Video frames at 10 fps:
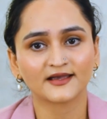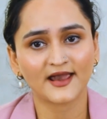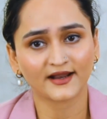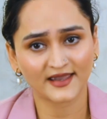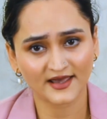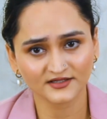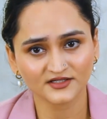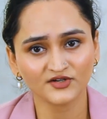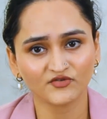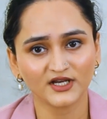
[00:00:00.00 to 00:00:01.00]
hair
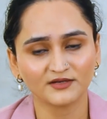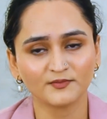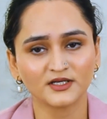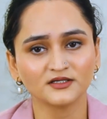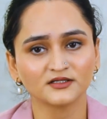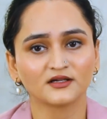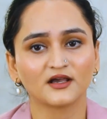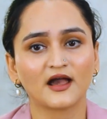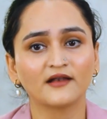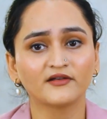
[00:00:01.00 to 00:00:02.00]
keratin treatment
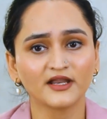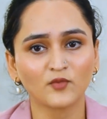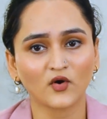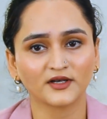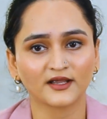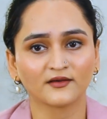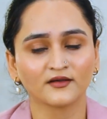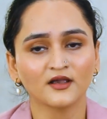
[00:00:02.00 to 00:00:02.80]
and rebonding,